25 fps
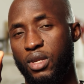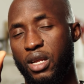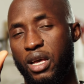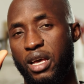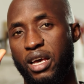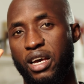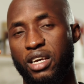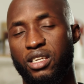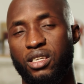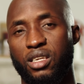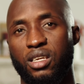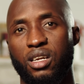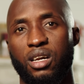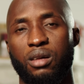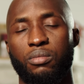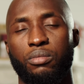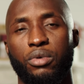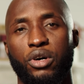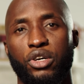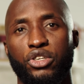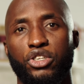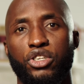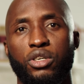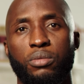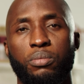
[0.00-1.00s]
external
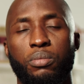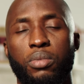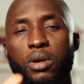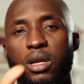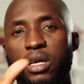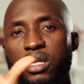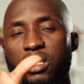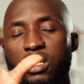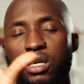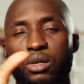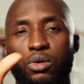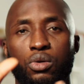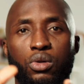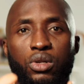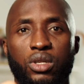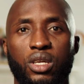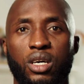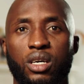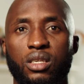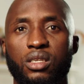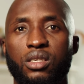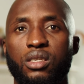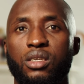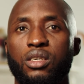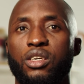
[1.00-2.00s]
battery plates and all
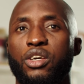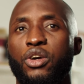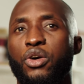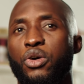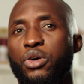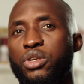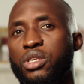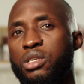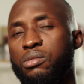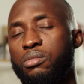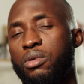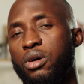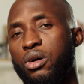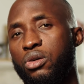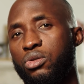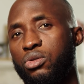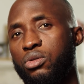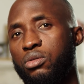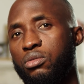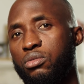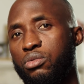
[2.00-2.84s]
that. It costs about